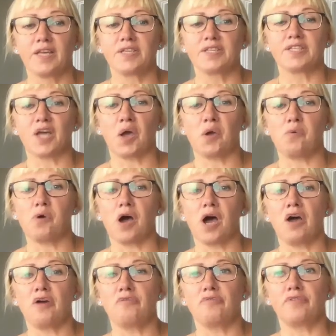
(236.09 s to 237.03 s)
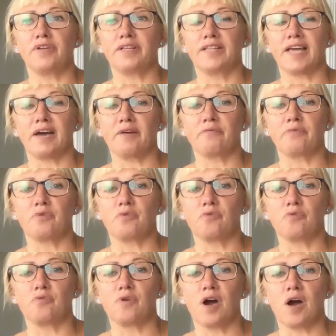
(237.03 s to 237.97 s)
So hopefully that
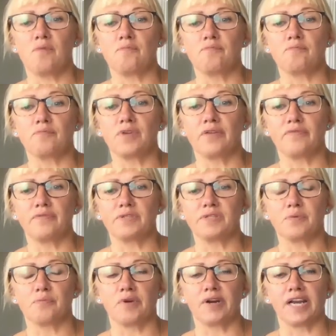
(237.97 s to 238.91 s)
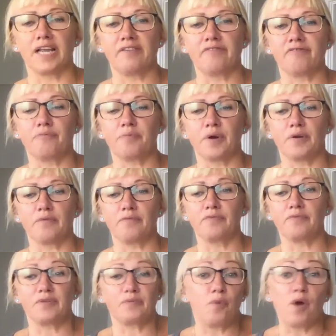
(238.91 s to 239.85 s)
will give you some relief, but
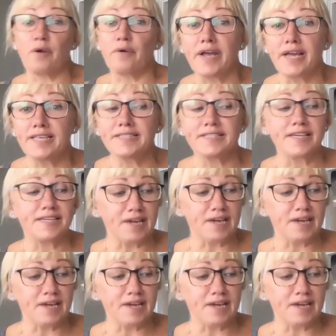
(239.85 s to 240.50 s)
where it is, I don't